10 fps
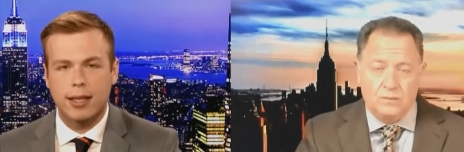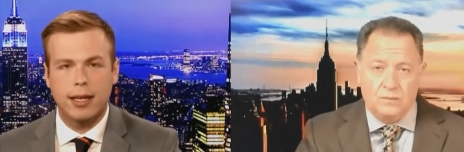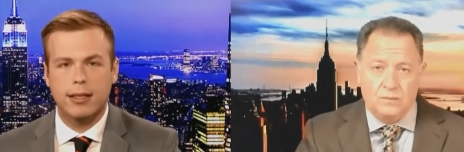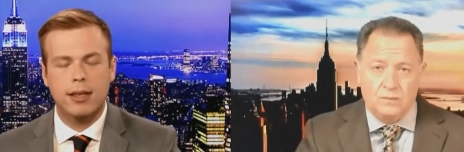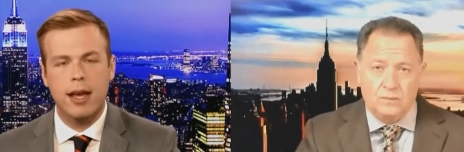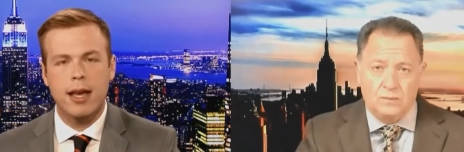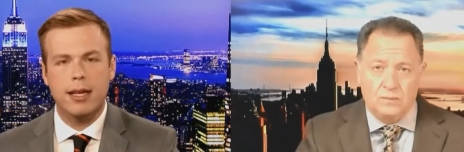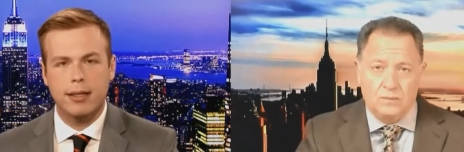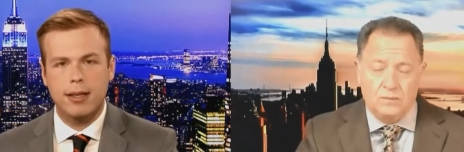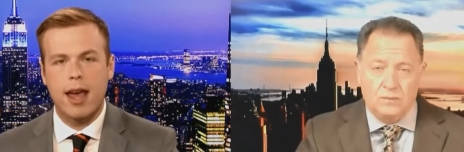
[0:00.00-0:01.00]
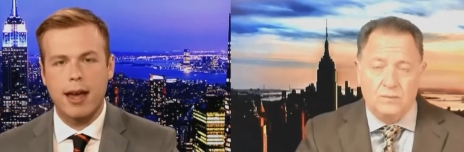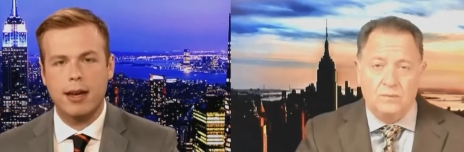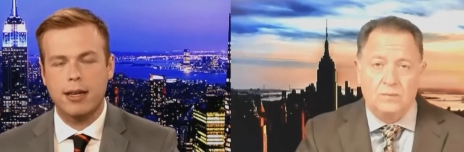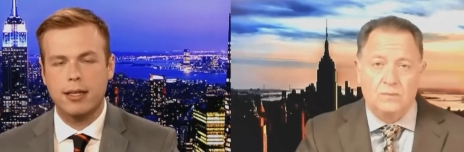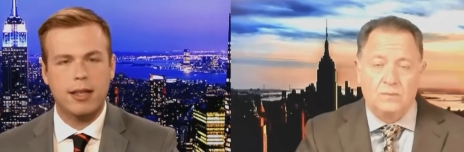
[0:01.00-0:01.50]
Speaker 1: sentence. Is
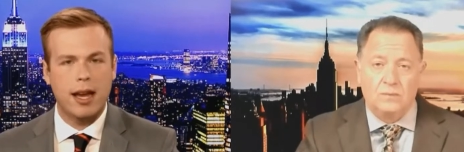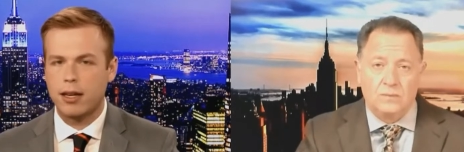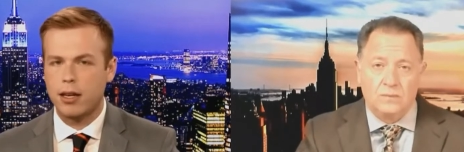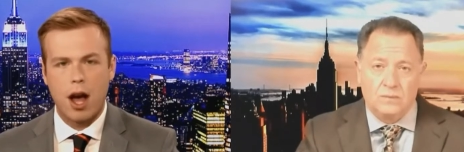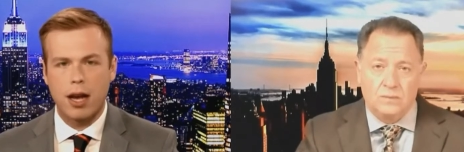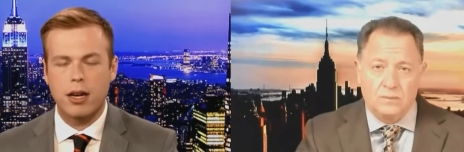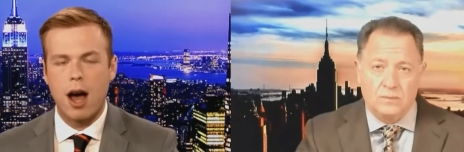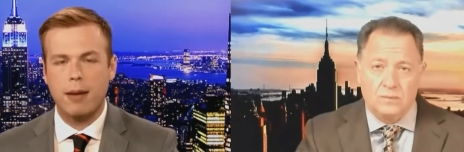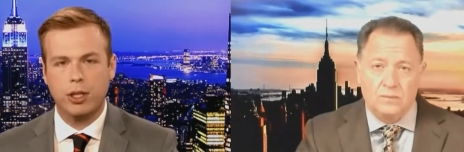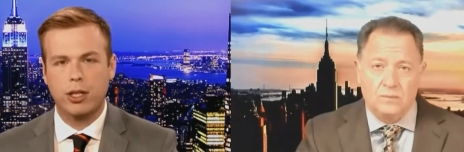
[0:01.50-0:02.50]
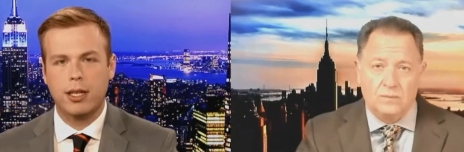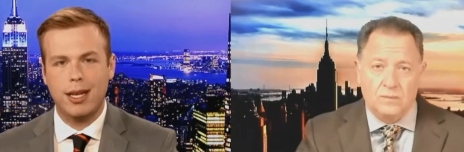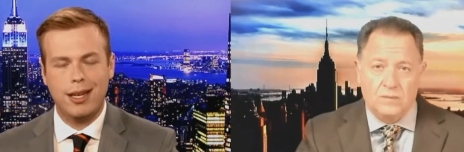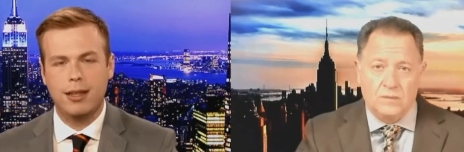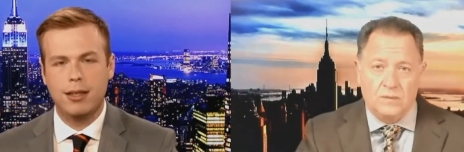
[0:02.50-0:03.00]
that, is that a, not an
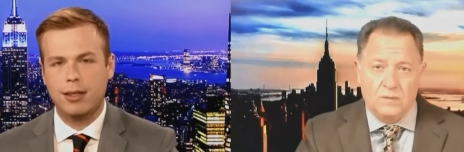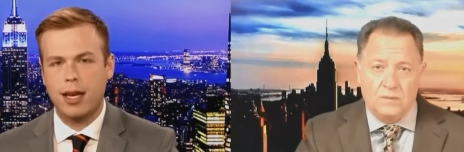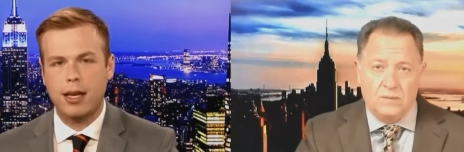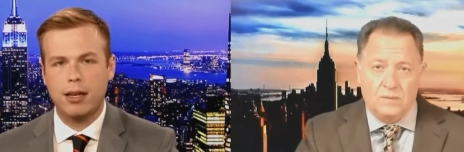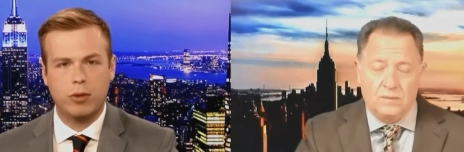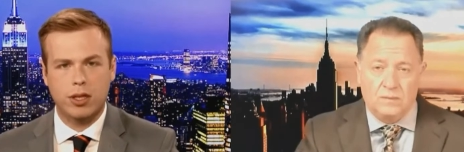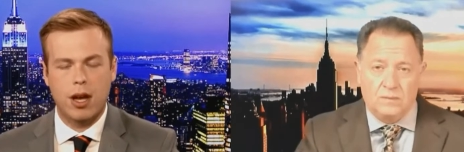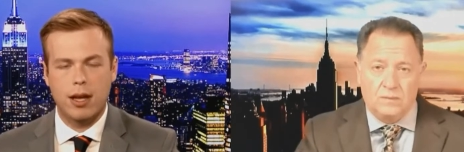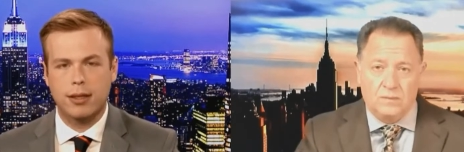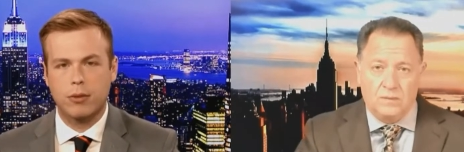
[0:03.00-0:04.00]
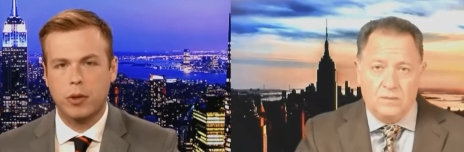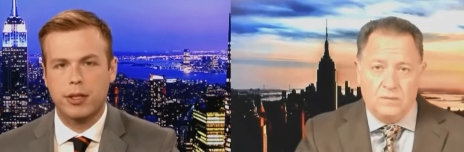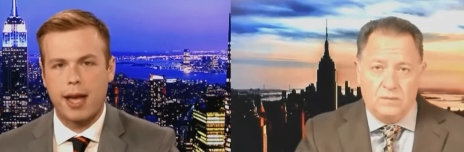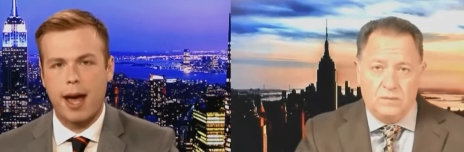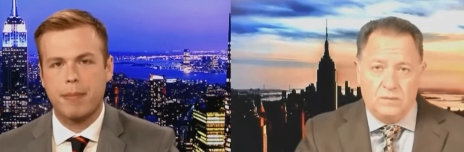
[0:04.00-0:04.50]
option in the state of Wisconsin where
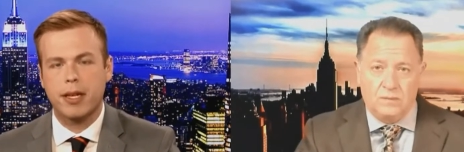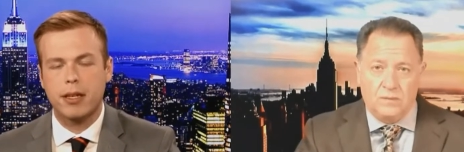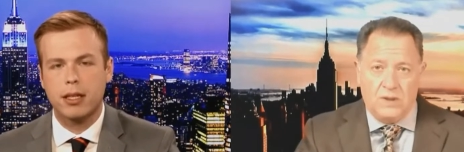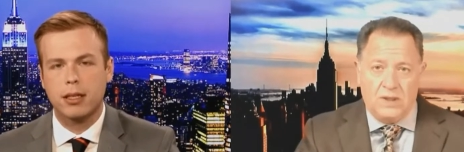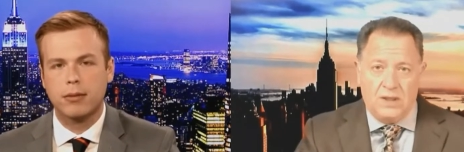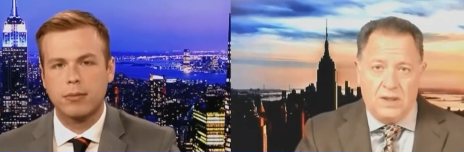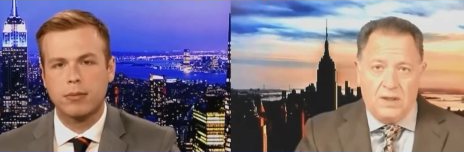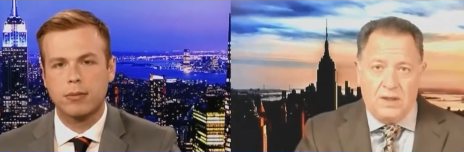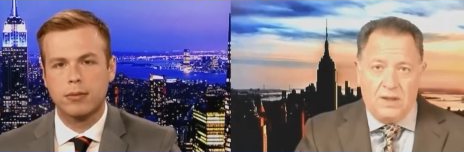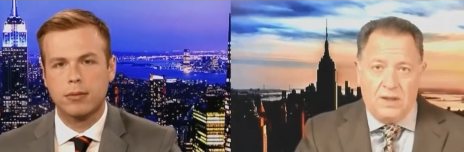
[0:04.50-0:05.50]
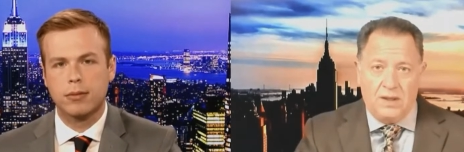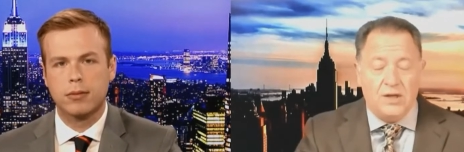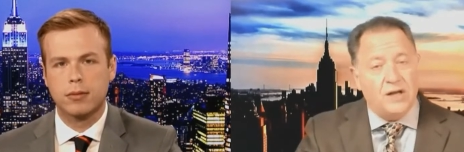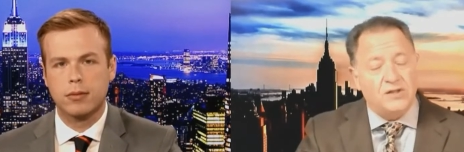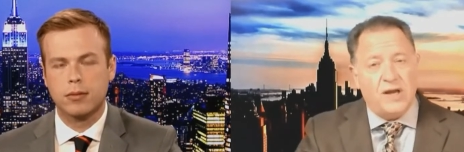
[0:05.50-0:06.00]
this happened?
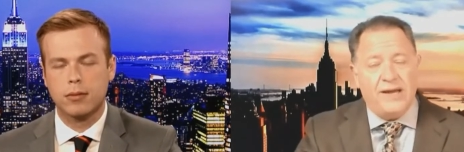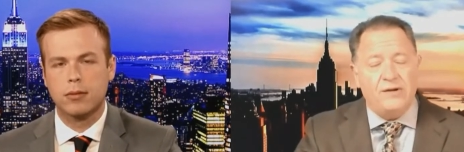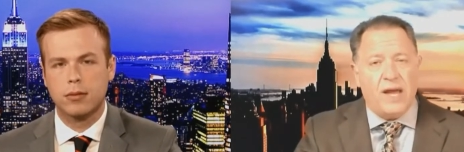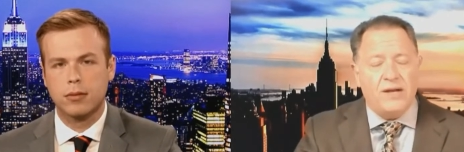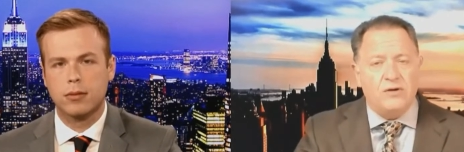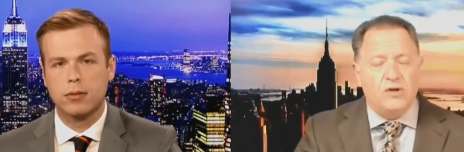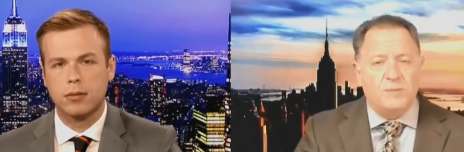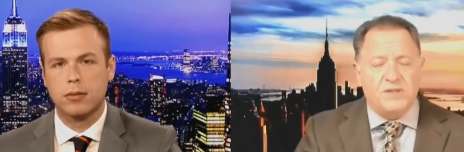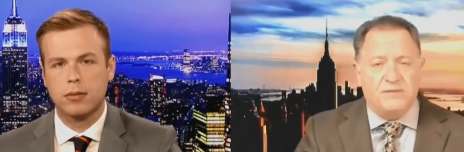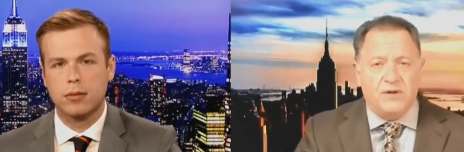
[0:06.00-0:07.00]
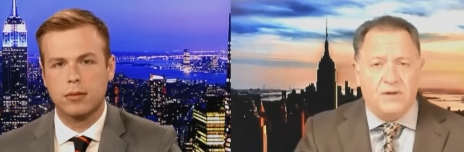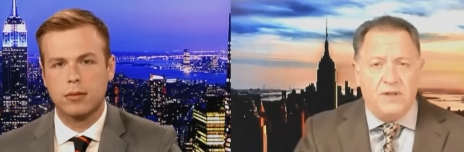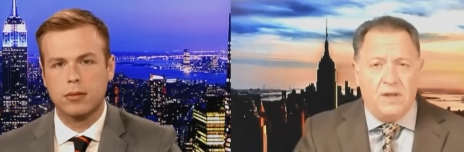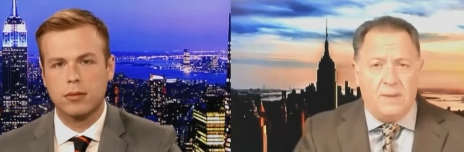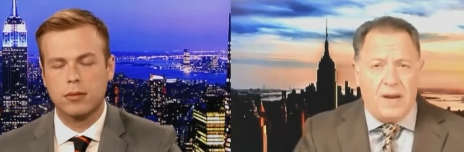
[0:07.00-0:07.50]
Speaker 2: You know, I, I don't know
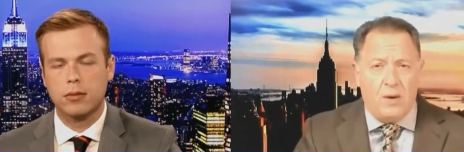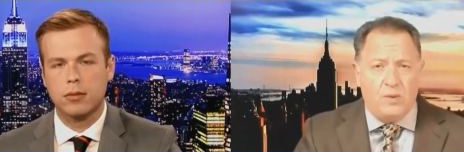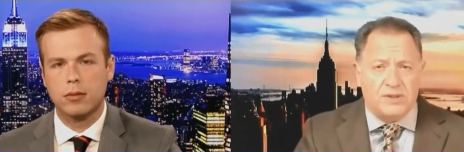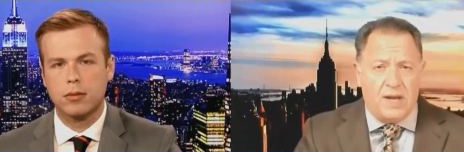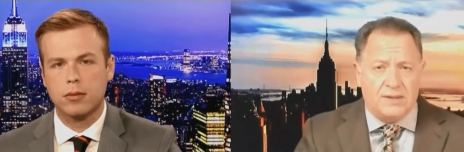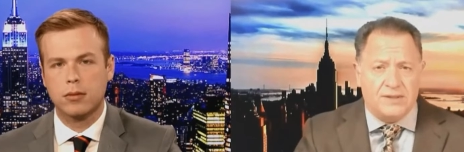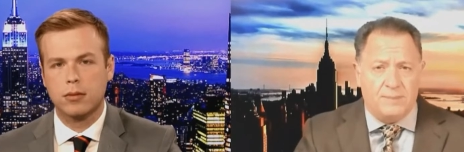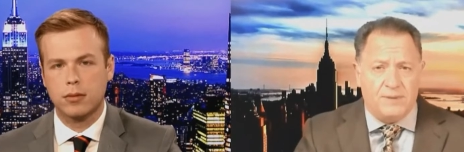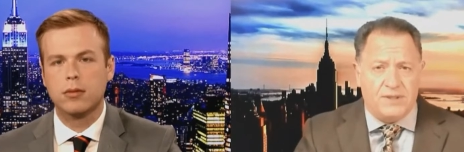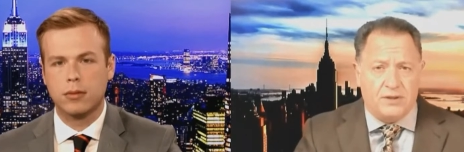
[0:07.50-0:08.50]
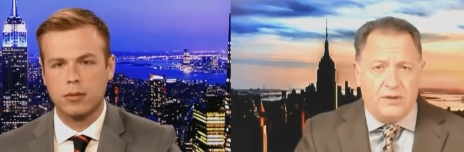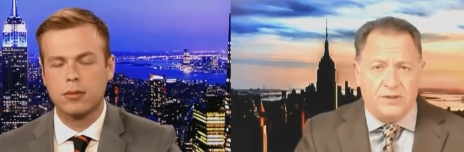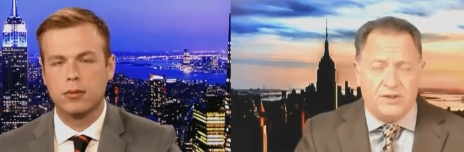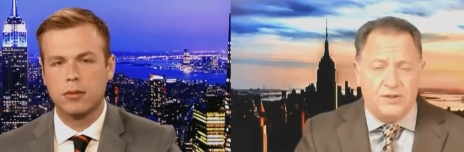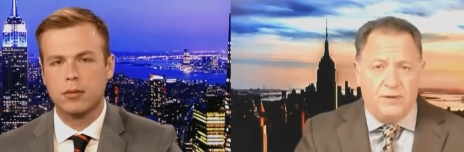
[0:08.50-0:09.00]
specifically about Wisconsin in
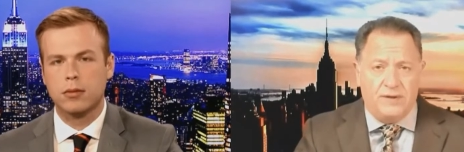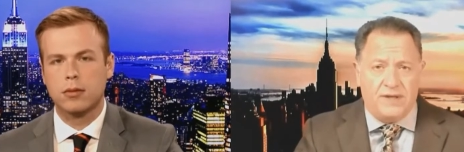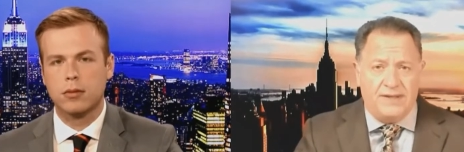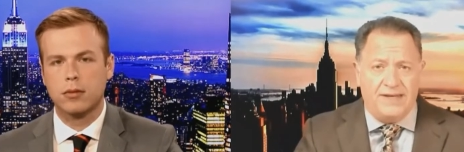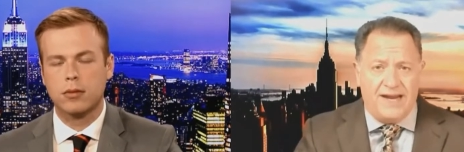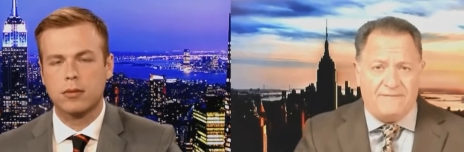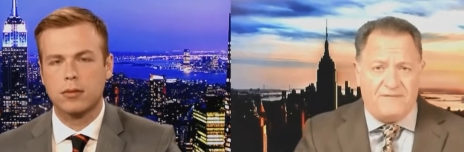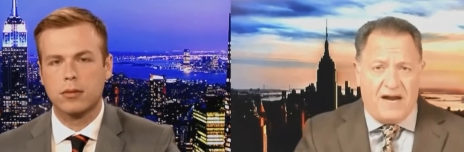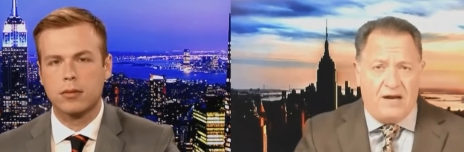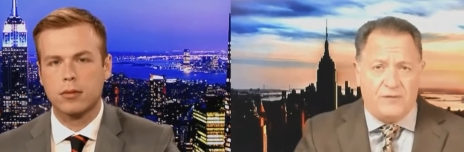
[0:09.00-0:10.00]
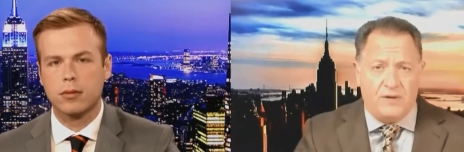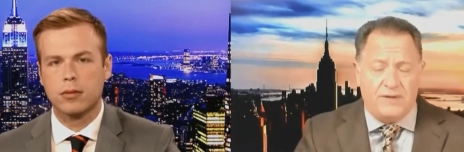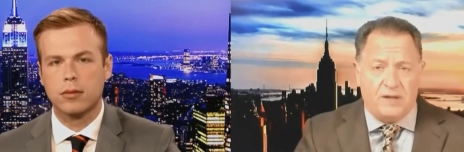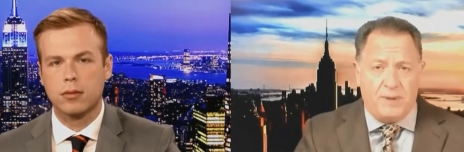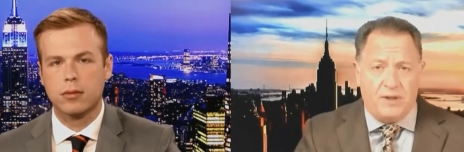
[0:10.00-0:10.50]
particular. I just know that they did not file for
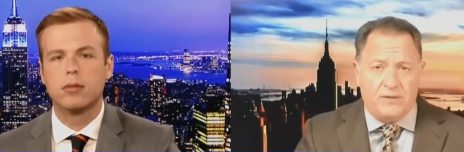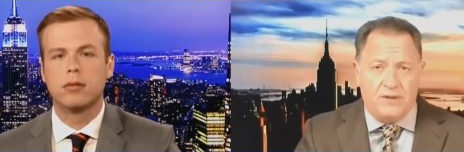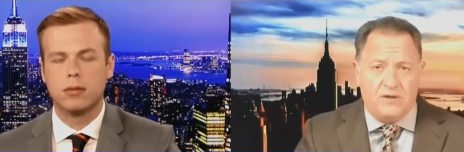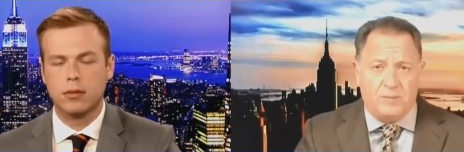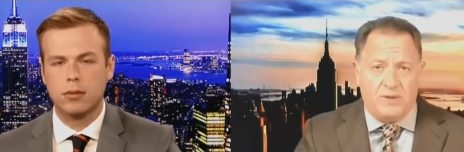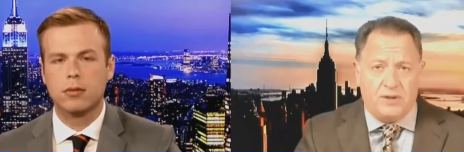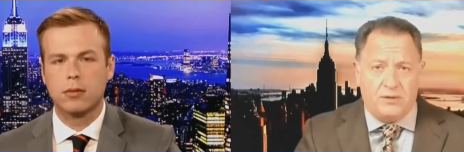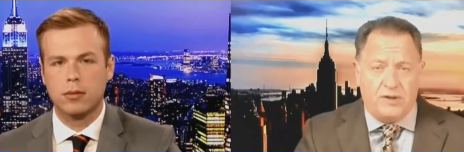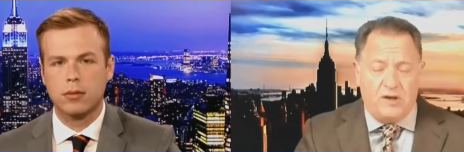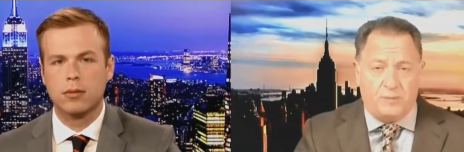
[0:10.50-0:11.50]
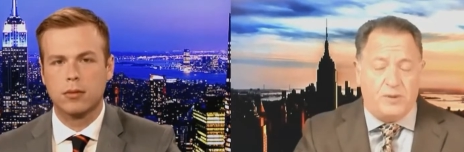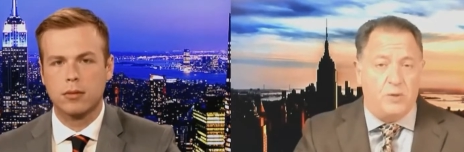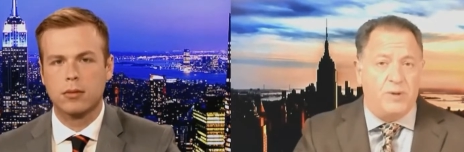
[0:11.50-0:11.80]
the death penalty in this particular case. But